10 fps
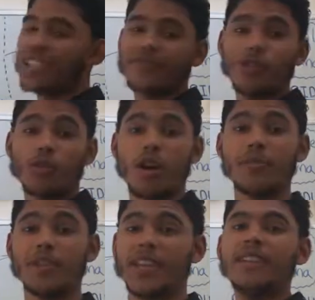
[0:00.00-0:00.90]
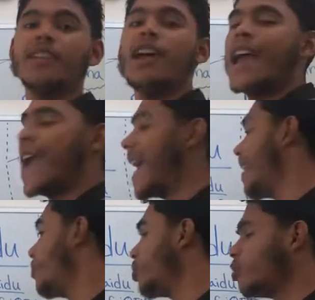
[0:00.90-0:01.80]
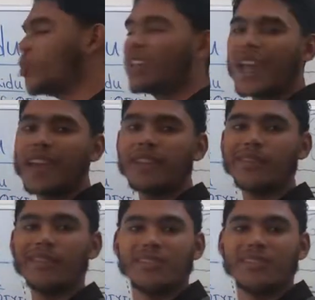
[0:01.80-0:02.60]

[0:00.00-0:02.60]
flow coming in. And when you look at